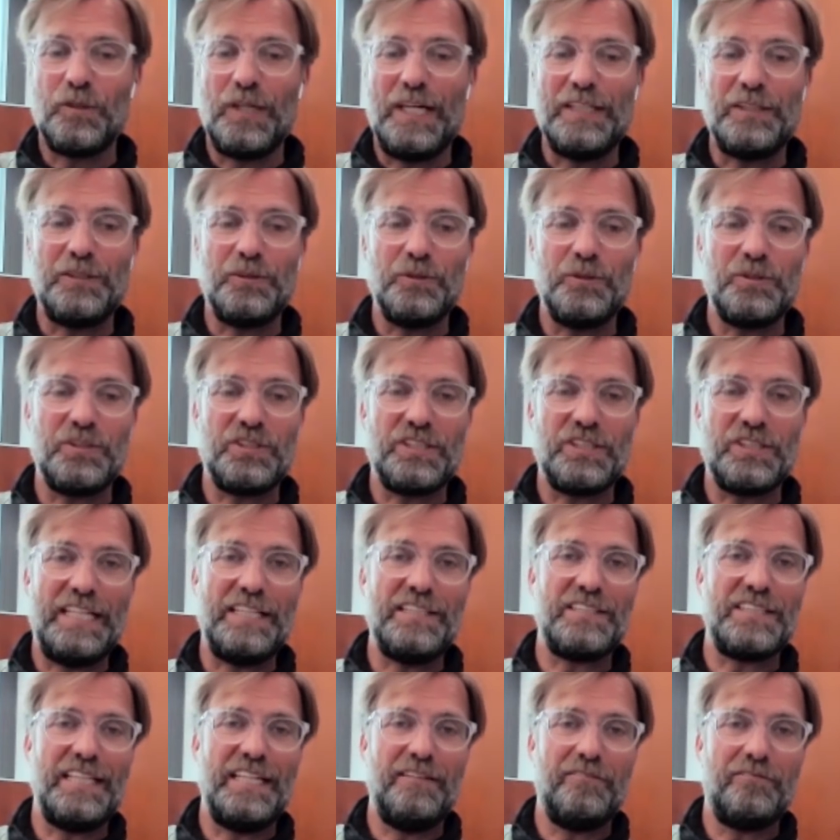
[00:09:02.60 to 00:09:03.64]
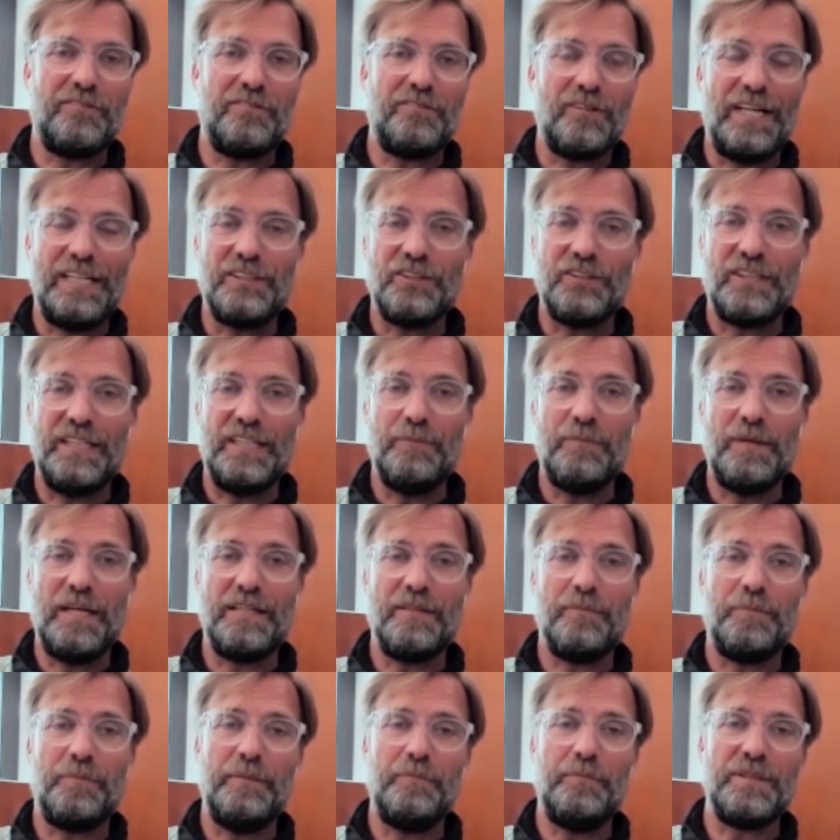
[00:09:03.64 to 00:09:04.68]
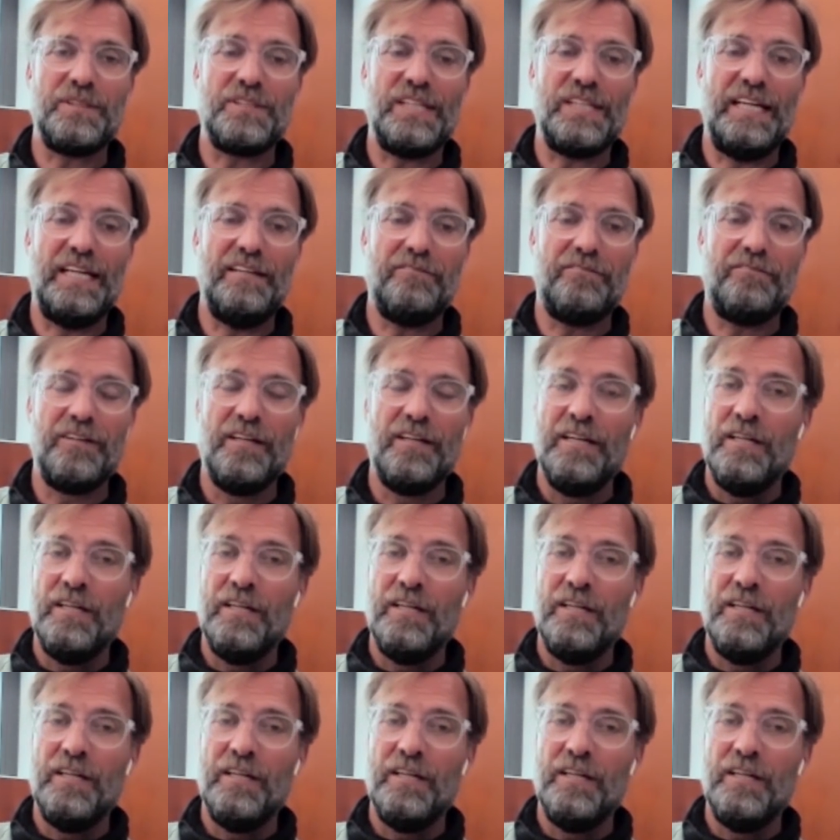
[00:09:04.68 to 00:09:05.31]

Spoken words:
try to stay safe. Try to keep other people safe.